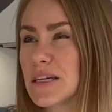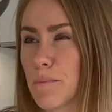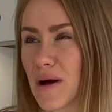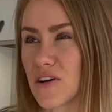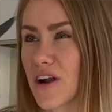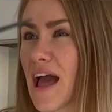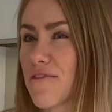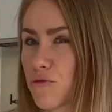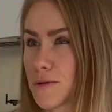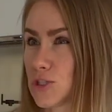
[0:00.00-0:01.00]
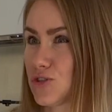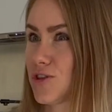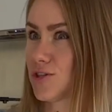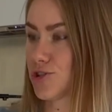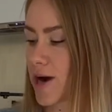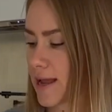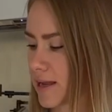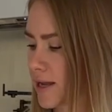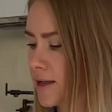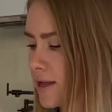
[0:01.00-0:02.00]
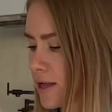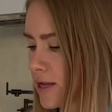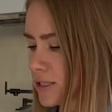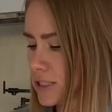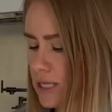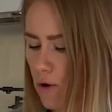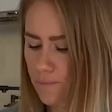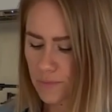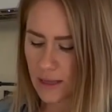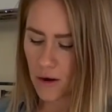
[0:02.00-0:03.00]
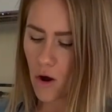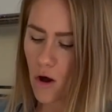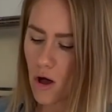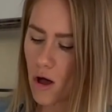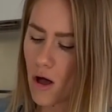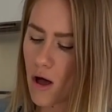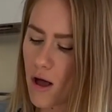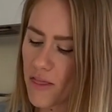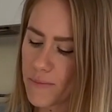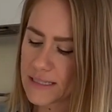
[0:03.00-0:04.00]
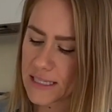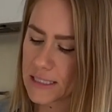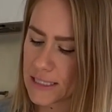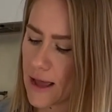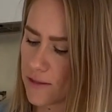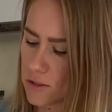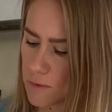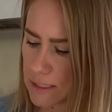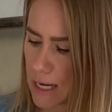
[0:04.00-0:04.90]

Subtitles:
a butter knife will do the trick. So get all the biscuits out. This one's